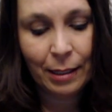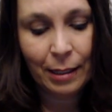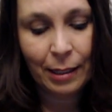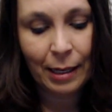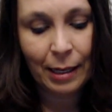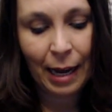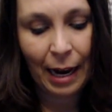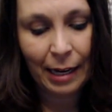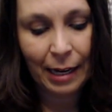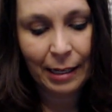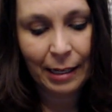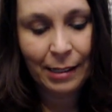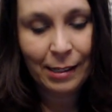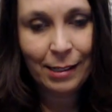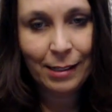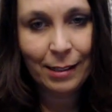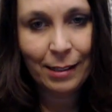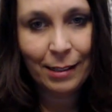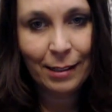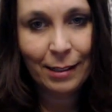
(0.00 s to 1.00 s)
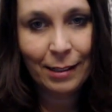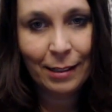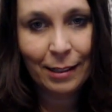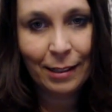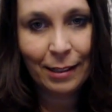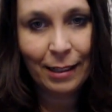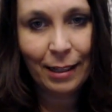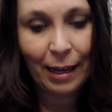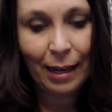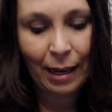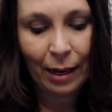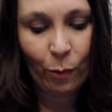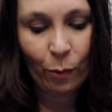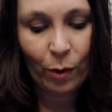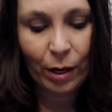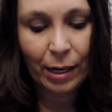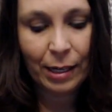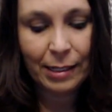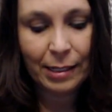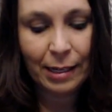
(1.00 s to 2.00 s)
guidance, and we're
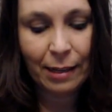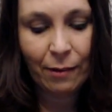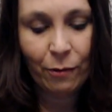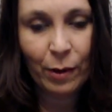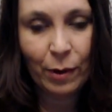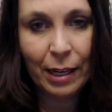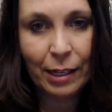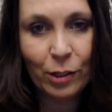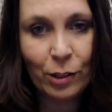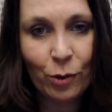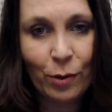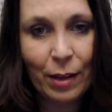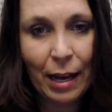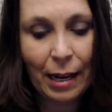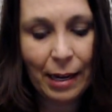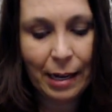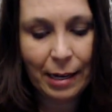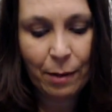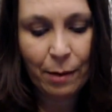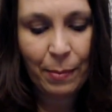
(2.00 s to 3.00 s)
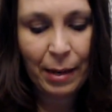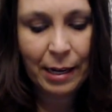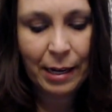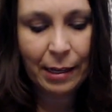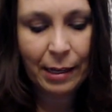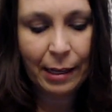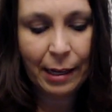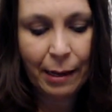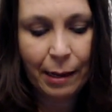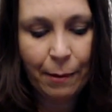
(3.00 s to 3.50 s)
going to see if we can do that independently.